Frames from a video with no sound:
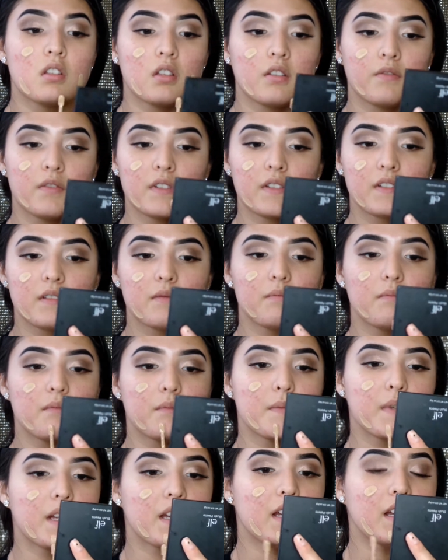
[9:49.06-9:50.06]
if it's
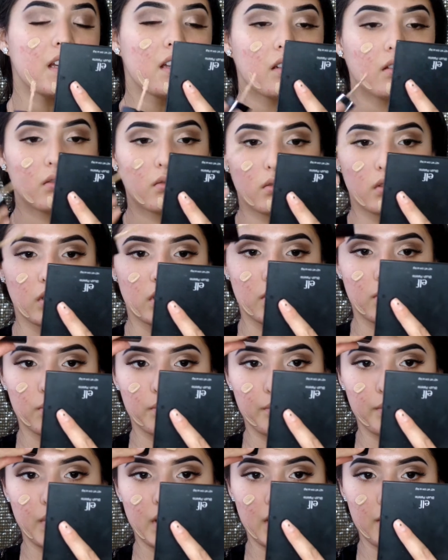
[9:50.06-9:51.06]
matte or
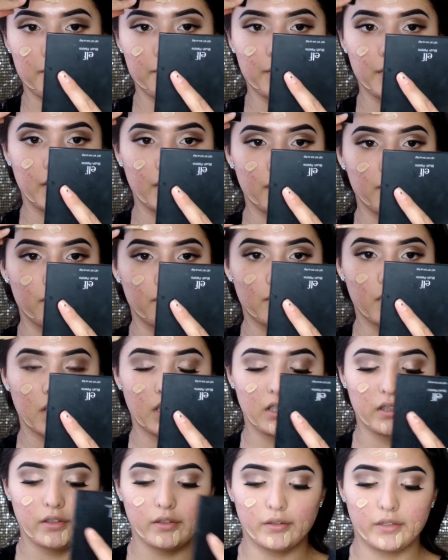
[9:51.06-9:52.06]
what, but we're
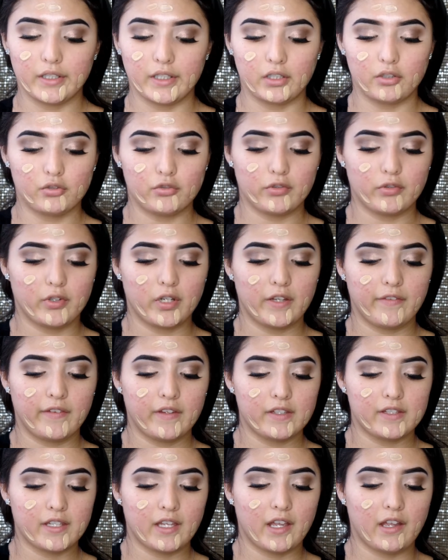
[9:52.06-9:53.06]
gonna go ahead and try
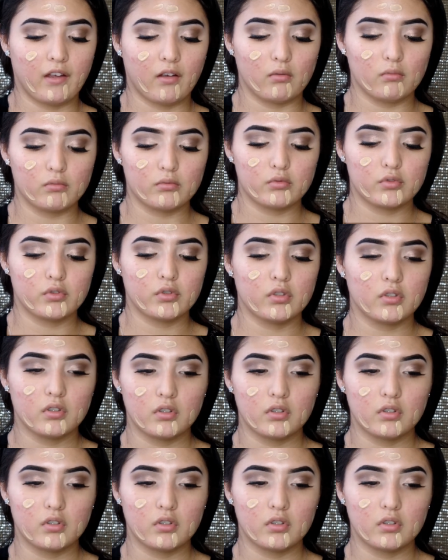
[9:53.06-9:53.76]
this out.